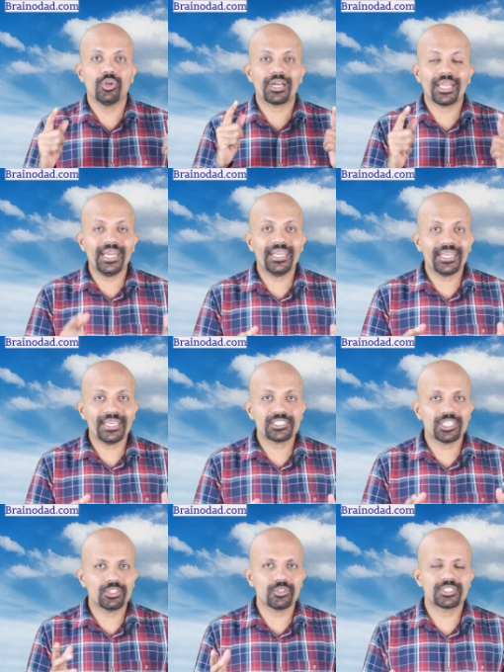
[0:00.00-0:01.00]
Your
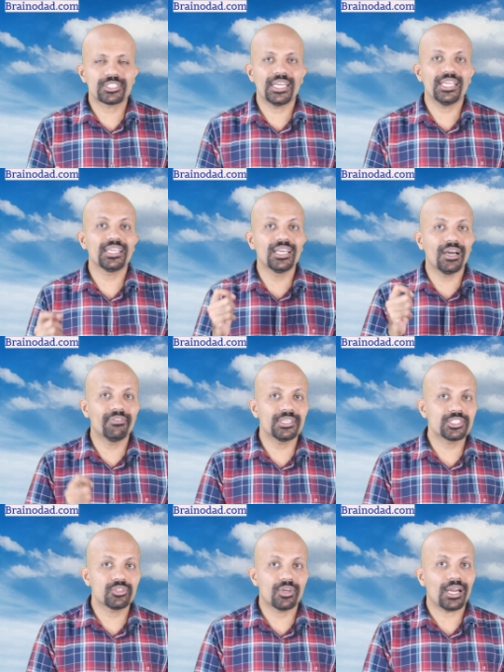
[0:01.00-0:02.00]
intention to study
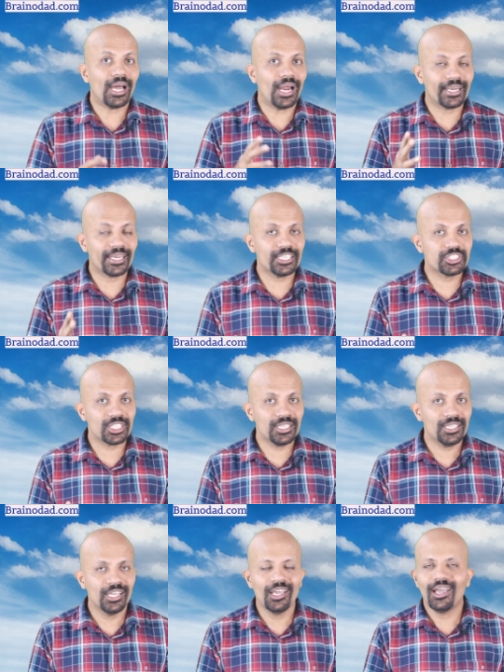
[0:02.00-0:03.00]
governs your
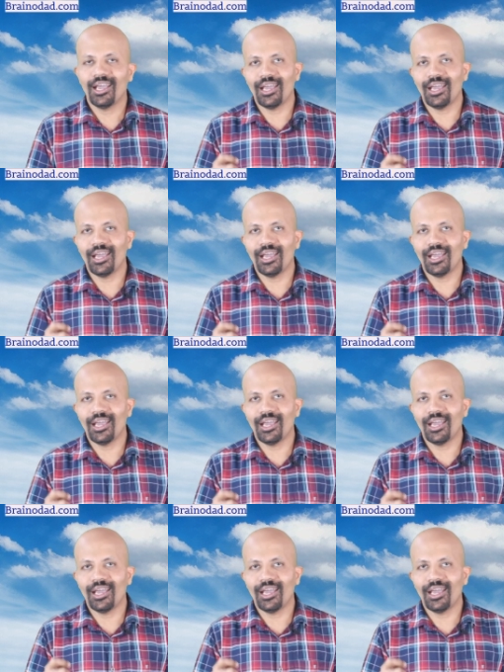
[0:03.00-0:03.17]
attention